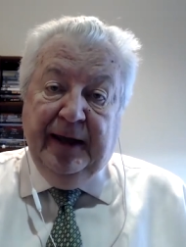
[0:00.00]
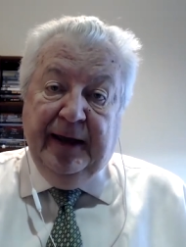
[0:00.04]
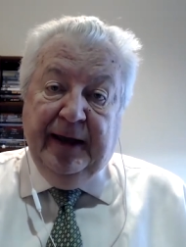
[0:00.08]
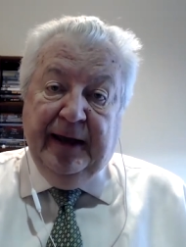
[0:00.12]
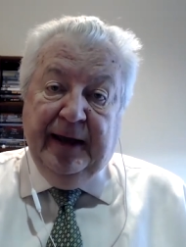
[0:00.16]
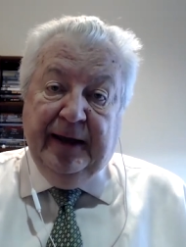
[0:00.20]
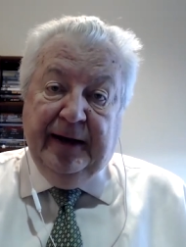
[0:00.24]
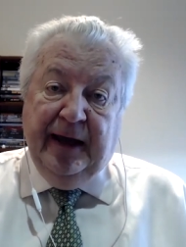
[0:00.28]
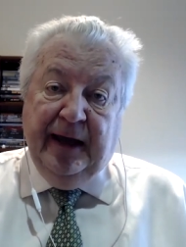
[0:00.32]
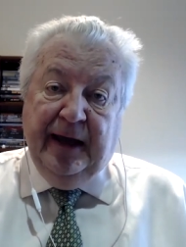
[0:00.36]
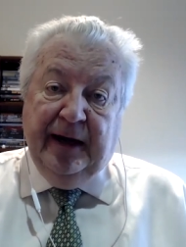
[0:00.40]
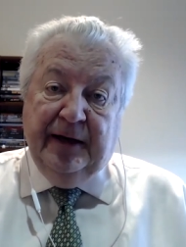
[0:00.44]

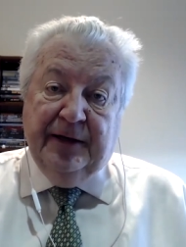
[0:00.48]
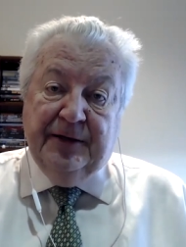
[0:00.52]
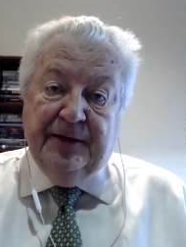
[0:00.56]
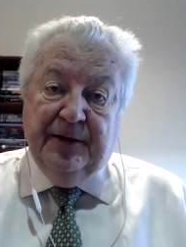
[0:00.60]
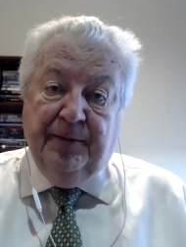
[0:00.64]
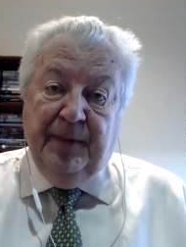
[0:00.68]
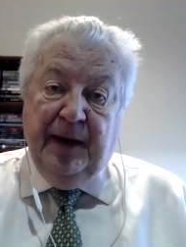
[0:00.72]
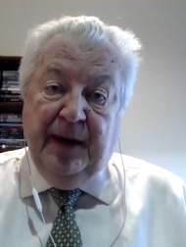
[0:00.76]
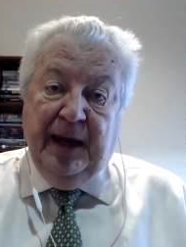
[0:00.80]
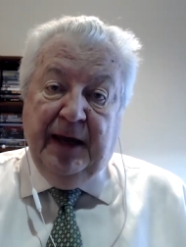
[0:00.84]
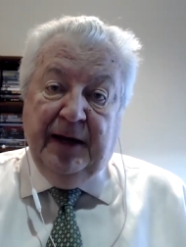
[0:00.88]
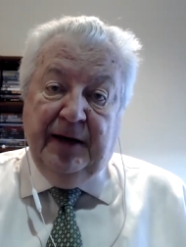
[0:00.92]
and that is a
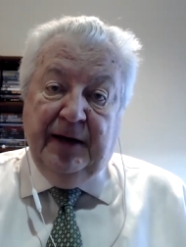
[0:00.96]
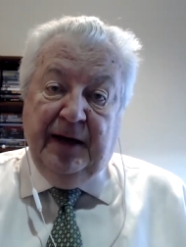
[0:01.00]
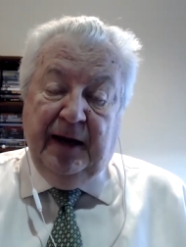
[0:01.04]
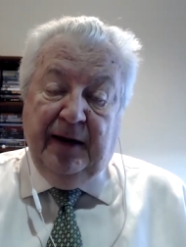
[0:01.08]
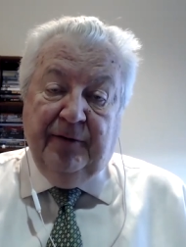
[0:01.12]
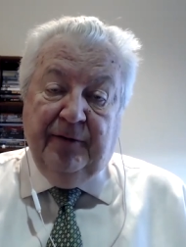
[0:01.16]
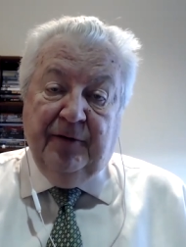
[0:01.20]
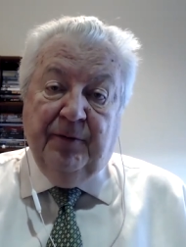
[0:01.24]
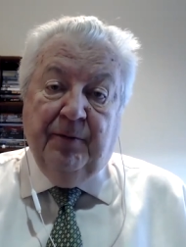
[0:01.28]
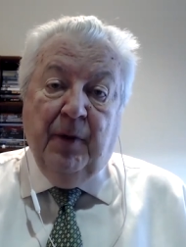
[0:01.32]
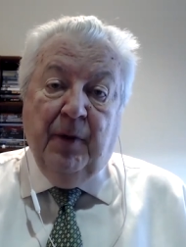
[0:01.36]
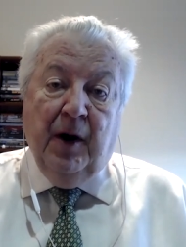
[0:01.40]
man
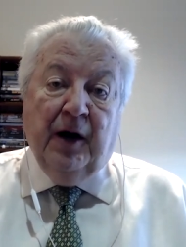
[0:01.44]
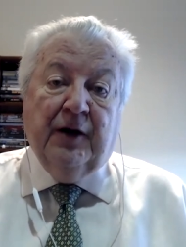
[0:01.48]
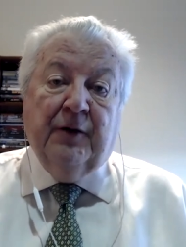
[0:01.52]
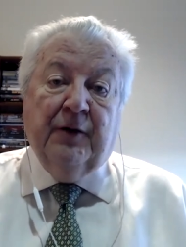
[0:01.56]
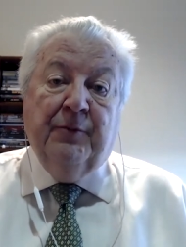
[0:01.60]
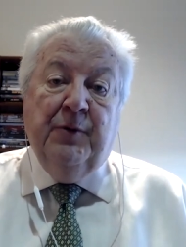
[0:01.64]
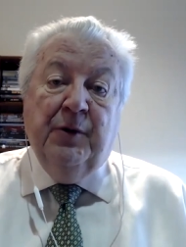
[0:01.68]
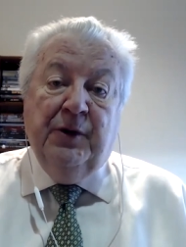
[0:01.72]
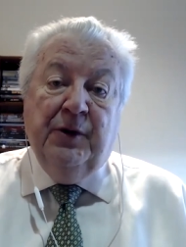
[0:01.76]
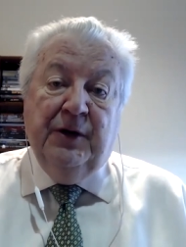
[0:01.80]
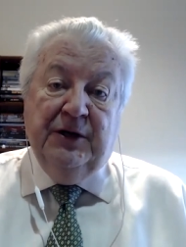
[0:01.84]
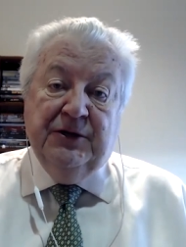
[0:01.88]
named Mark
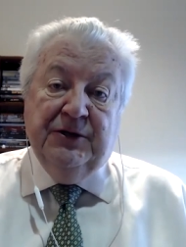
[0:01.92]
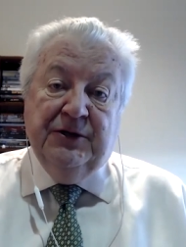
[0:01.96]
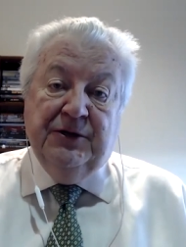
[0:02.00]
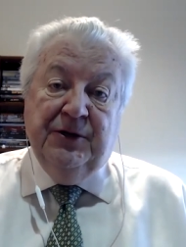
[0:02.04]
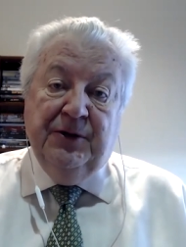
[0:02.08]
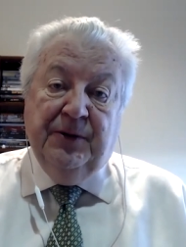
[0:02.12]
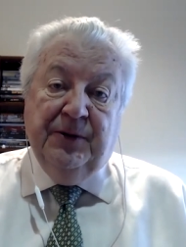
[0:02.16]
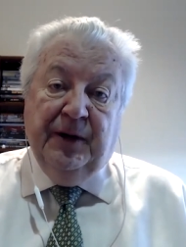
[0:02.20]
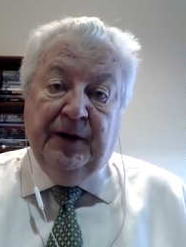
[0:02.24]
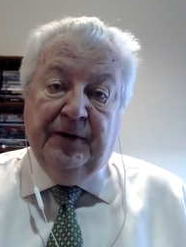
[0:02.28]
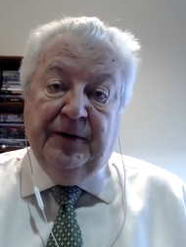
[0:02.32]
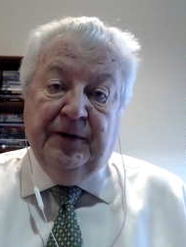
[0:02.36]
Moody
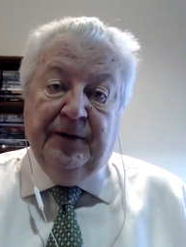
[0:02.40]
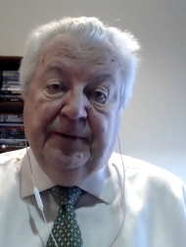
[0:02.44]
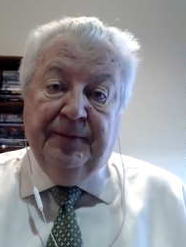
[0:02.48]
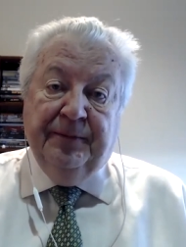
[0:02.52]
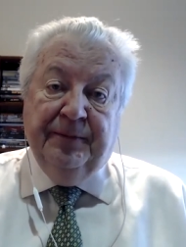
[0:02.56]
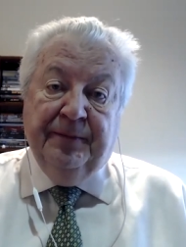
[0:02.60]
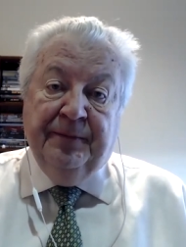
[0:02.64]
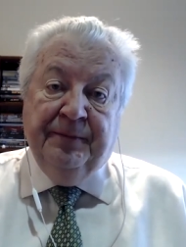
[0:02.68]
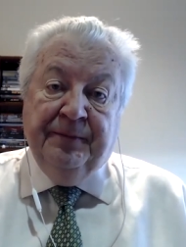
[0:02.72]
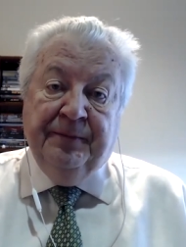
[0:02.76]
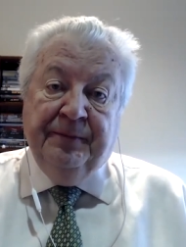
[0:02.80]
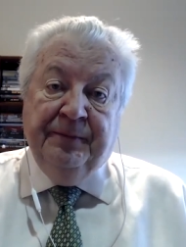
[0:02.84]
Stewart.
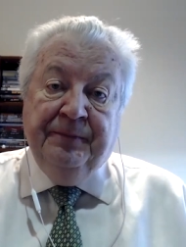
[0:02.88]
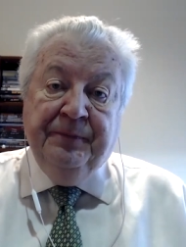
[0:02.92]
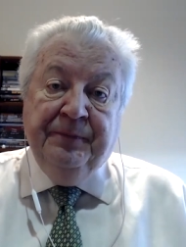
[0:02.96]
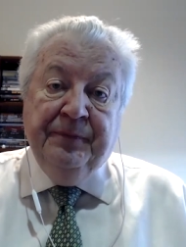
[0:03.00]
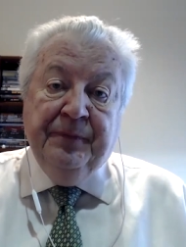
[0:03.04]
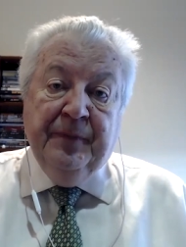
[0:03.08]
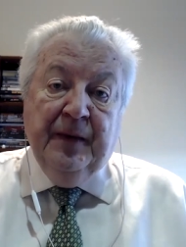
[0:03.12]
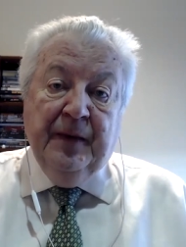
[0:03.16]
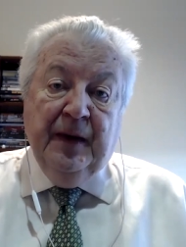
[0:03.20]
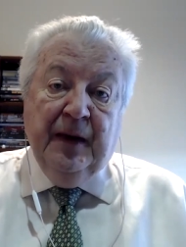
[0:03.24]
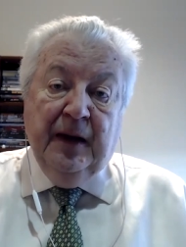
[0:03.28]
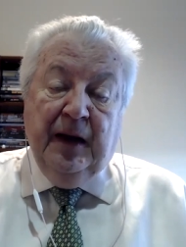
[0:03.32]

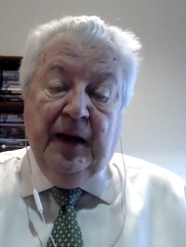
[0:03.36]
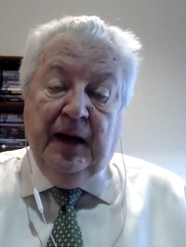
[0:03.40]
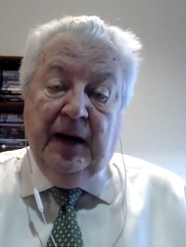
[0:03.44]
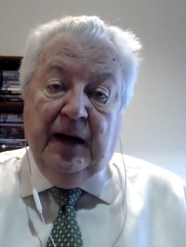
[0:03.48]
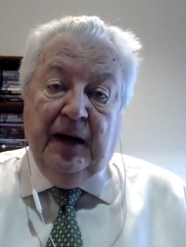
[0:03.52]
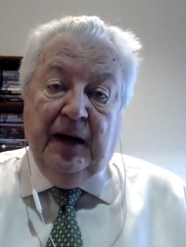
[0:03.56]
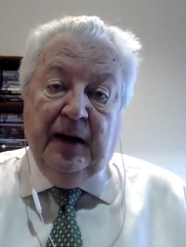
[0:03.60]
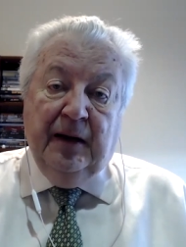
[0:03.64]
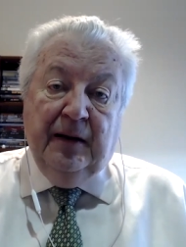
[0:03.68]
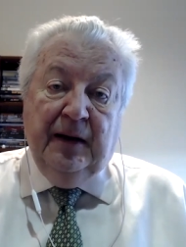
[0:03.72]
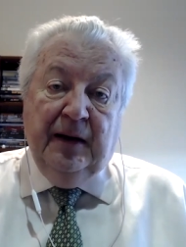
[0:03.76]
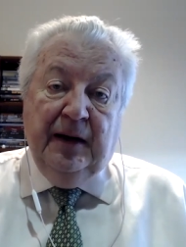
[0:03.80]

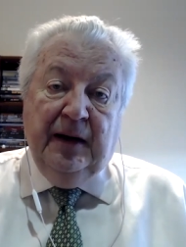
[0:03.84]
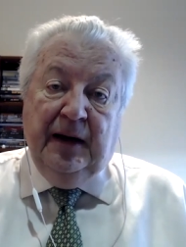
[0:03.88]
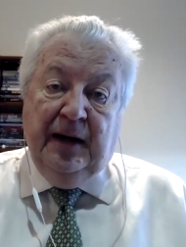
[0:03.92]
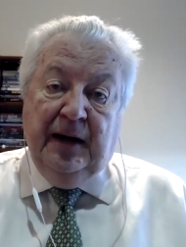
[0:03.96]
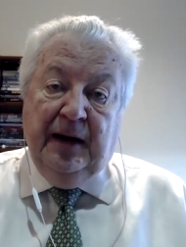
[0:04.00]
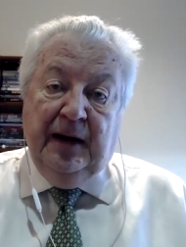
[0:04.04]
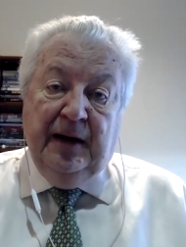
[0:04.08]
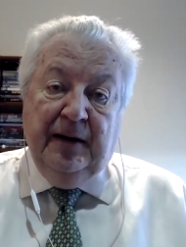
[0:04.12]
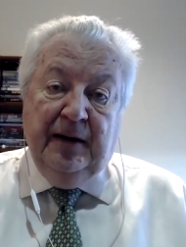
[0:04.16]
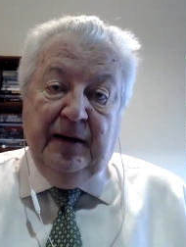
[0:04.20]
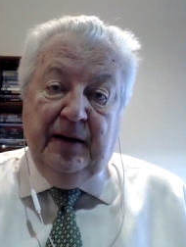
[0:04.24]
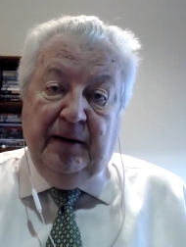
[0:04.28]
A
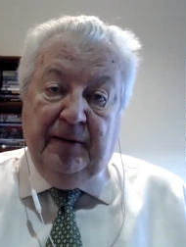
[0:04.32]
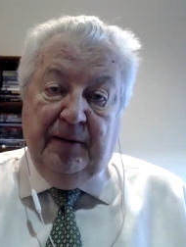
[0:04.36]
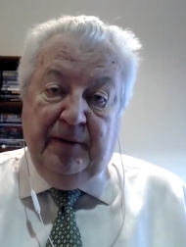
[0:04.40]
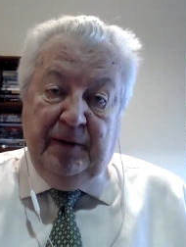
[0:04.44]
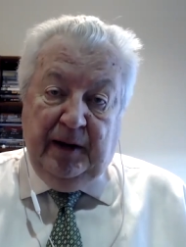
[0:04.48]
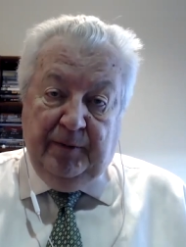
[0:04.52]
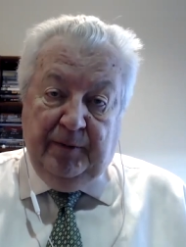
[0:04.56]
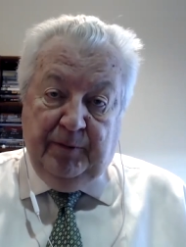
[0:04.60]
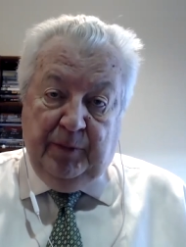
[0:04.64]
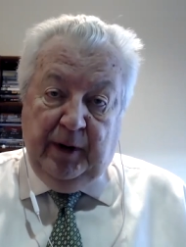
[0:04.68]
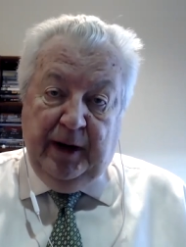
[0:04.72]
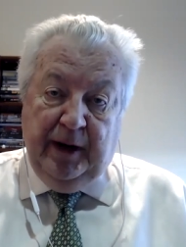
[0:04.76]

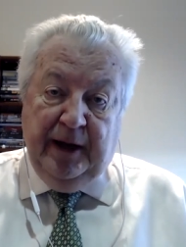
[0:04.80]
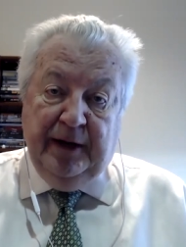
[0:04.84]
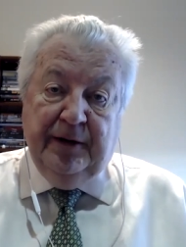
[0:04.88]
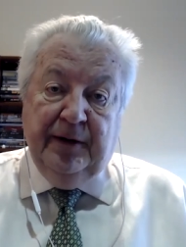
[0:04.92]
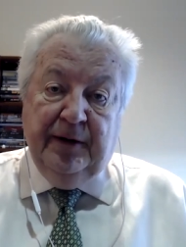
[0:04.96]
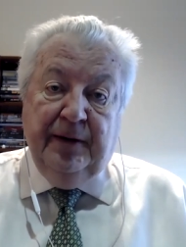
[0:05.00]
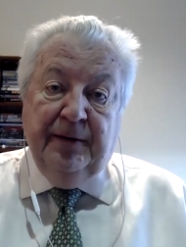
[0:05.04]
Brit,